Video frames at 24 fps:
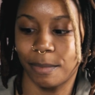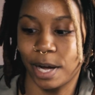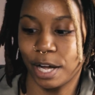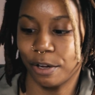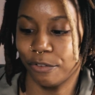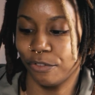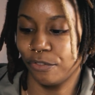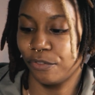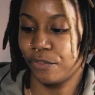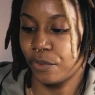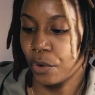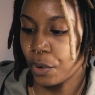My
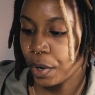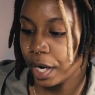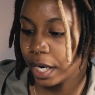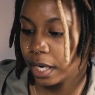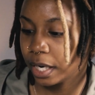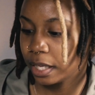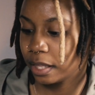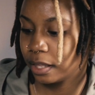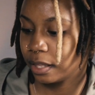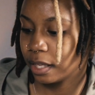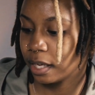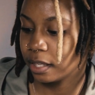
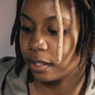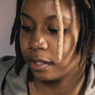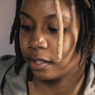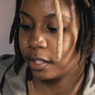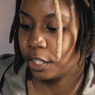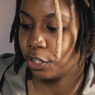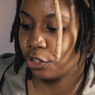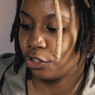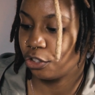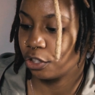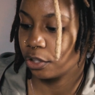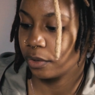fourth
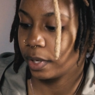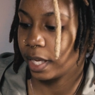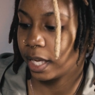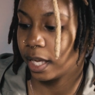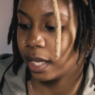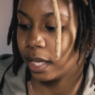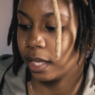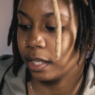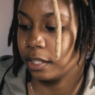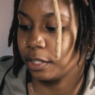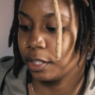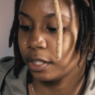essential
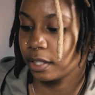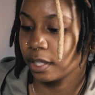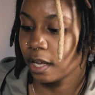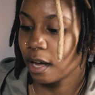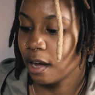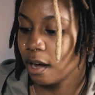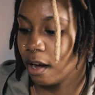is